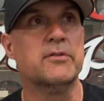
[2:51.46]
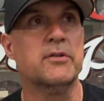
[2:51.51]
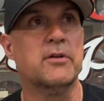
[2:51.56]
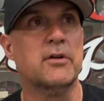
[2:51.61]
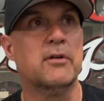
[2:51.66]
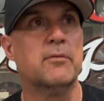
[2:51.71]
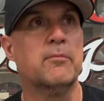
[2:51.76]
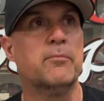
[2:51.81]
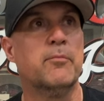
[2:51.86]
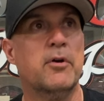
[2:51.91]

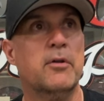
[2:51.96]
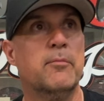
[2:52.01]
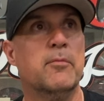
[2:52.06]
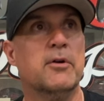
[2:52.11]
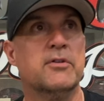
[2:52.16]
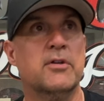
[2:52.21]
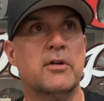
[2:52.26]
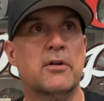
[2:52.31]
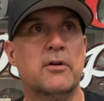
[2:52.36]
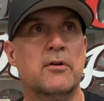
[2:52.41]
done pretty
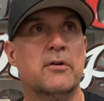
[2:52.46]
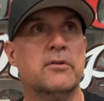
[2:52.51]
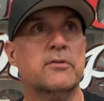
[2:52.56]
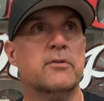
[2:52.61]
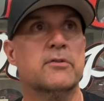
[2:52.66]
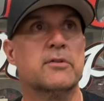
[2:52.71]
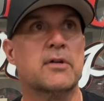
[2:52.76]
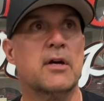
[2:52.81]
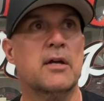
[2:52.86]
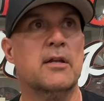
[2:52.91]
much here. So
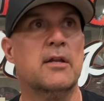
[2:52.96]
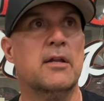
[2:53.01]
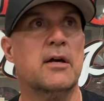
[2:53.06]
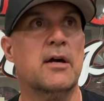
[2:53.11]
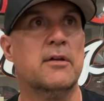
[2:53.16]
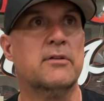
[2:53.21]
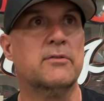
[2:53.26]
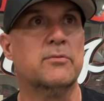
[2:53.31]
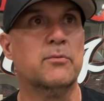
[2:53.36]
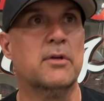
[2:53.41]
it's kind of
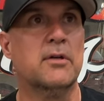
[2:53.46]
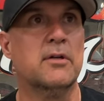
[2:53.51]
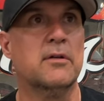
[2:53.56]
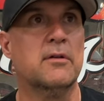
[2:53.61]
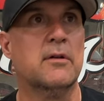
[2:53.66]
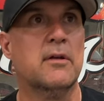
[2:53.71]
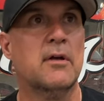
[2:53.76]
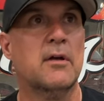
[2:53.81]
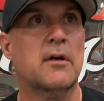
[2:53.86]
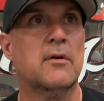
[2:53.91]
nice. We've
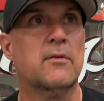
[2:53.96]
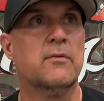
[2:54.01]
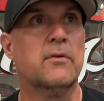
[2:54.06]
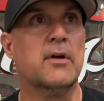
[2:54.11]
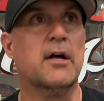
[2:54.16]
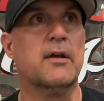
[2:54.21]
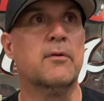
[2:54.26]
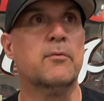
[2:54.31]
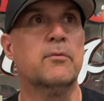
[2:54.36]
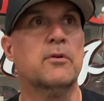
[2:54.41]

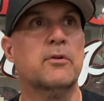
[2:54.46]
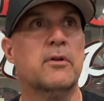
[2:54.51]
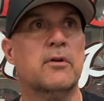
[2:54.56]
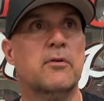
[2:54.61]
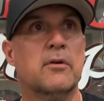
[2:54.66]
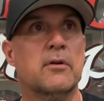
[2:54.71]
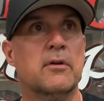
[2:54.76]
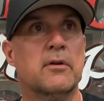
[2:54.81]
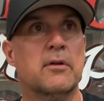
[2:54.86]
got a really